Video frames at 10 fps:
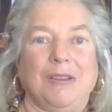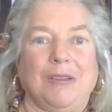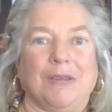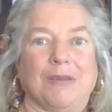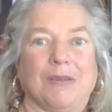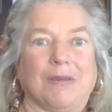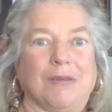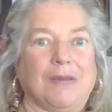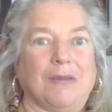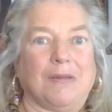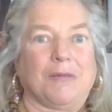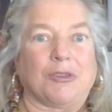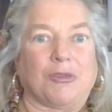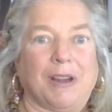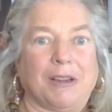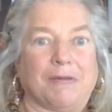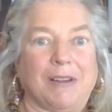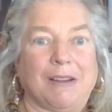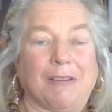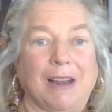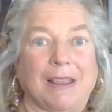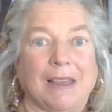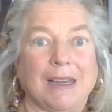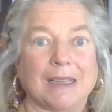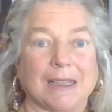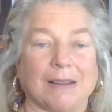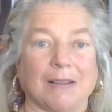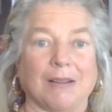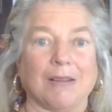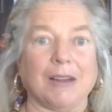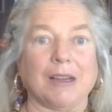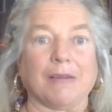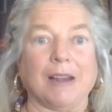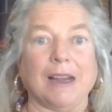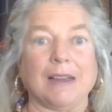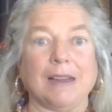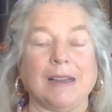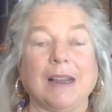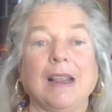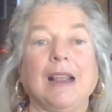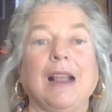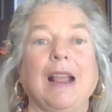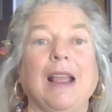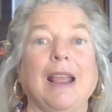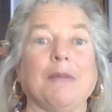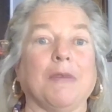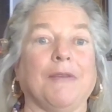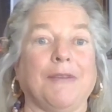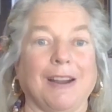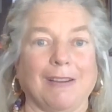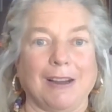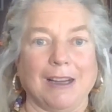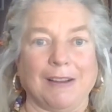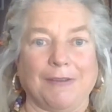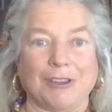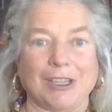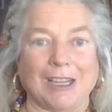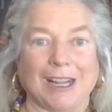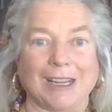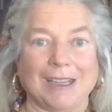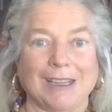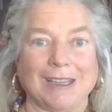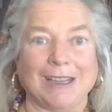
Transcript: We're trying to recreate things that are already created, and we're very inefficient at it.